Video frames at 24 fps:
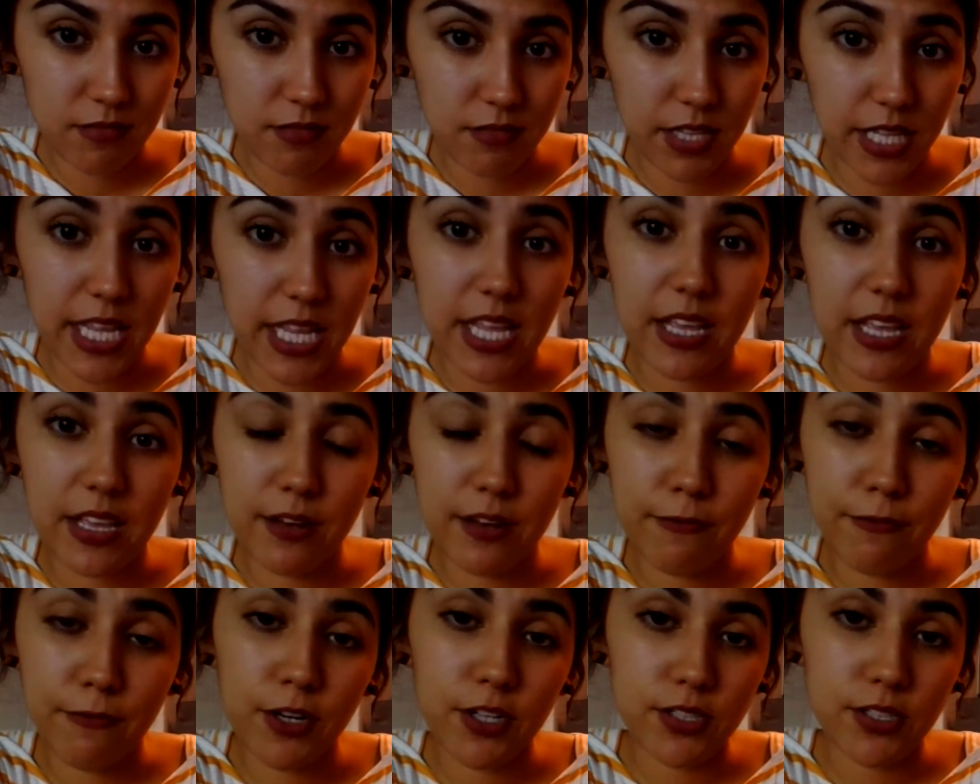the
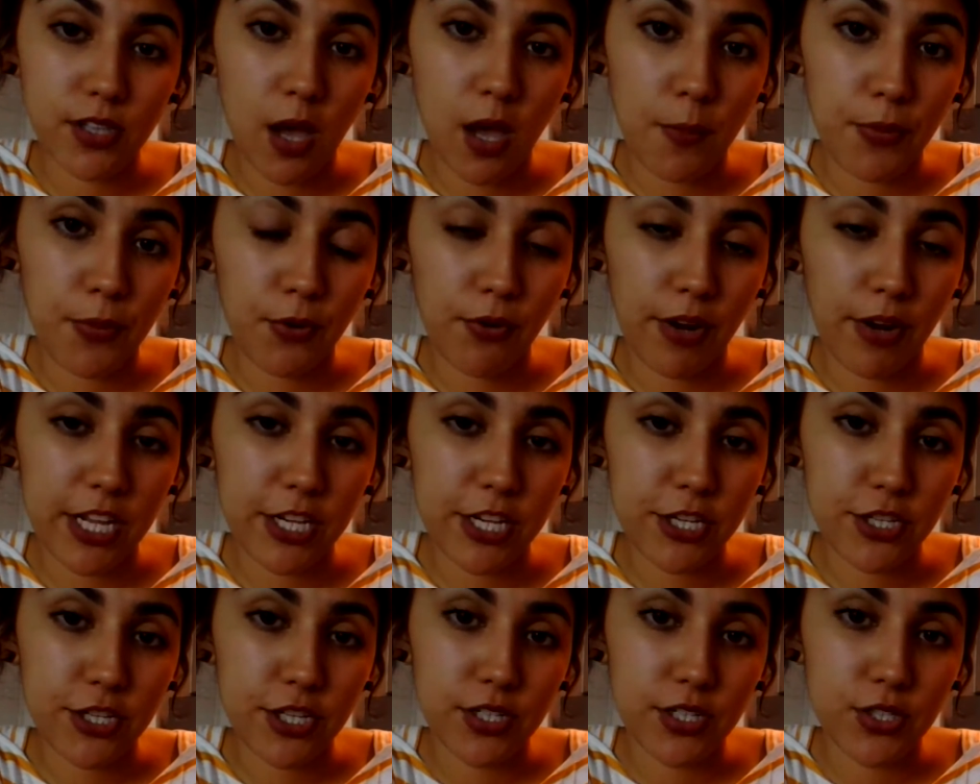inverse
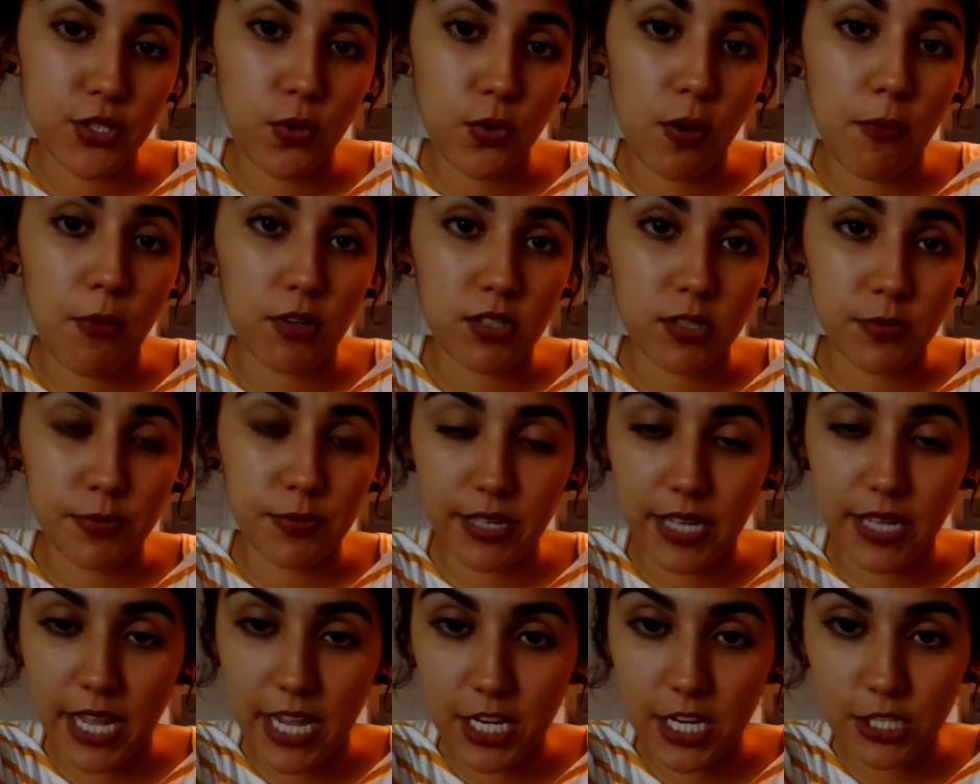operation to a
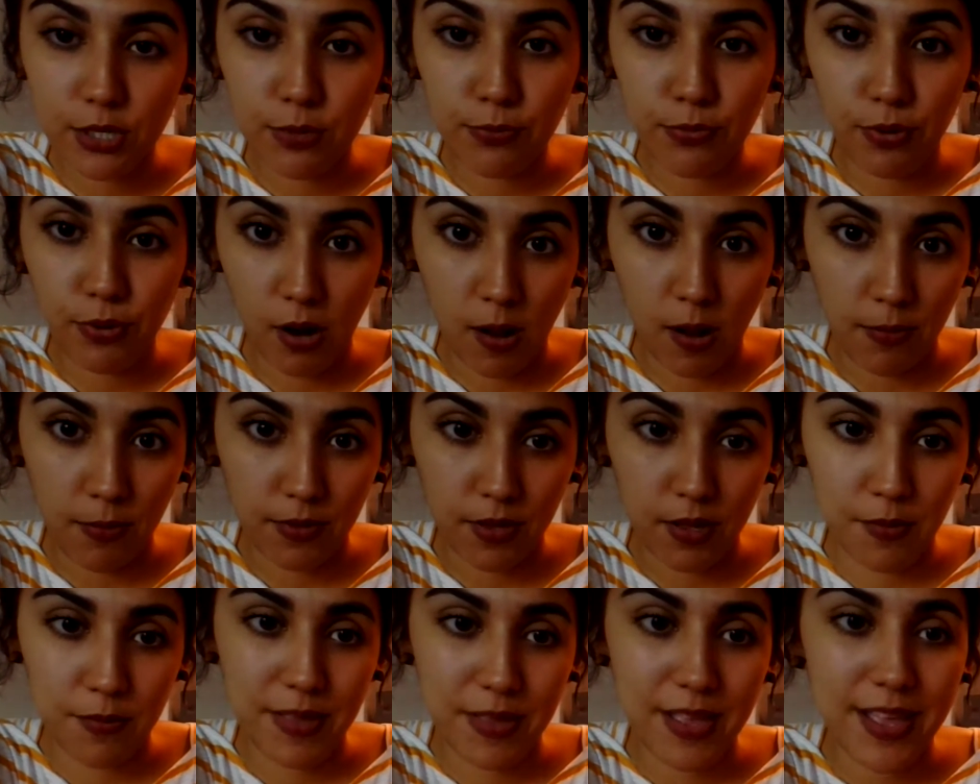multiplication
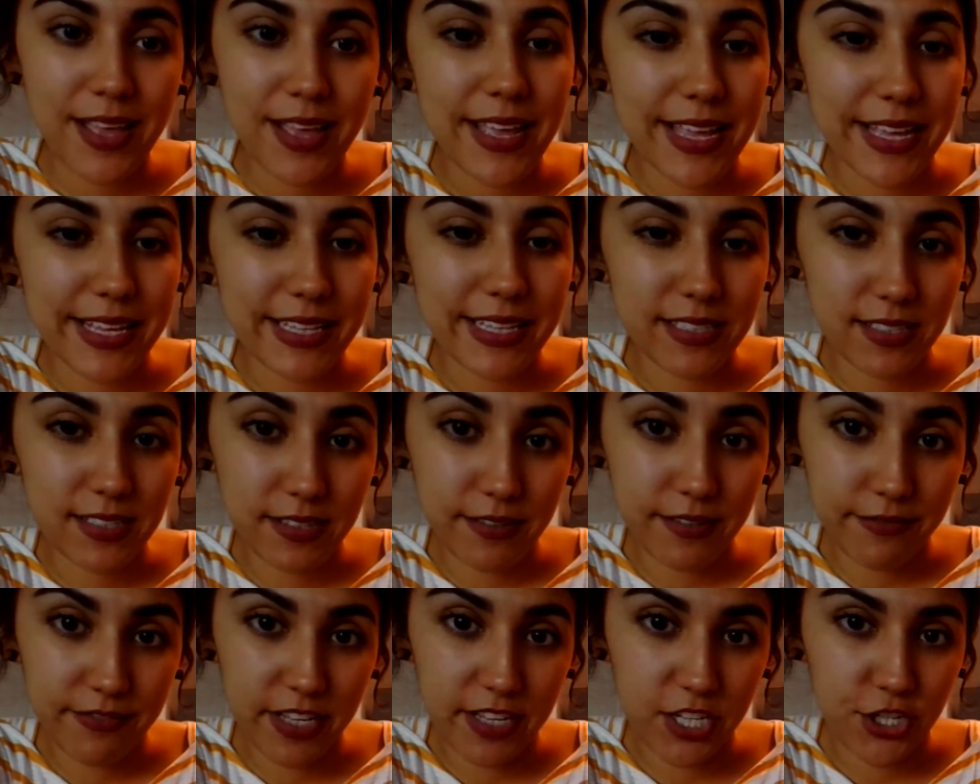problem is
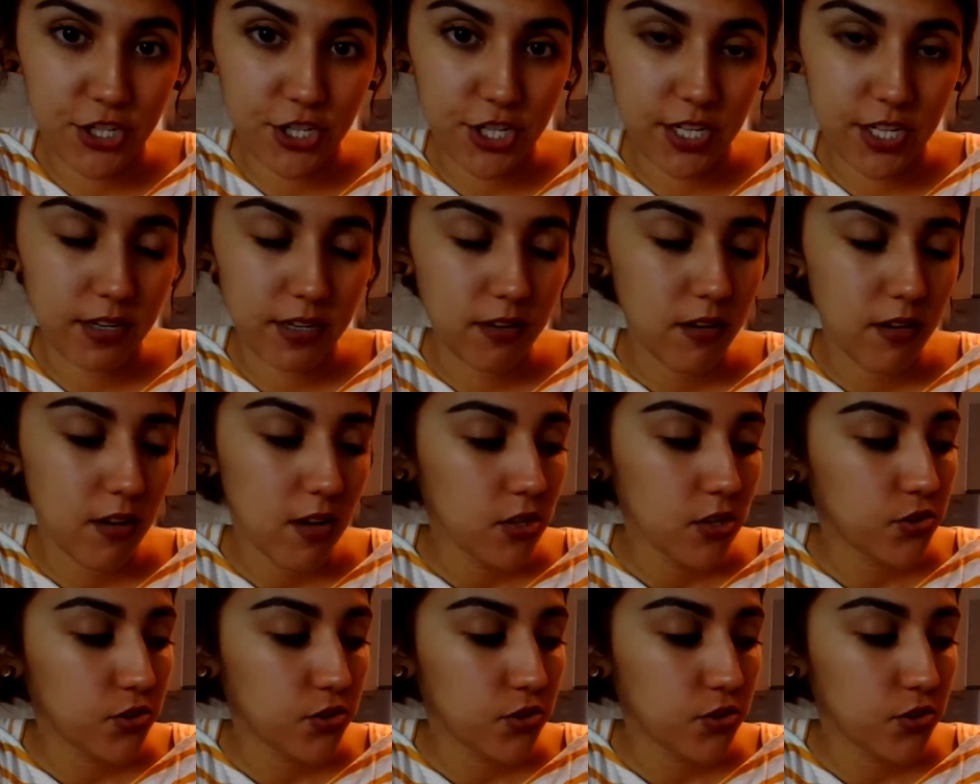division.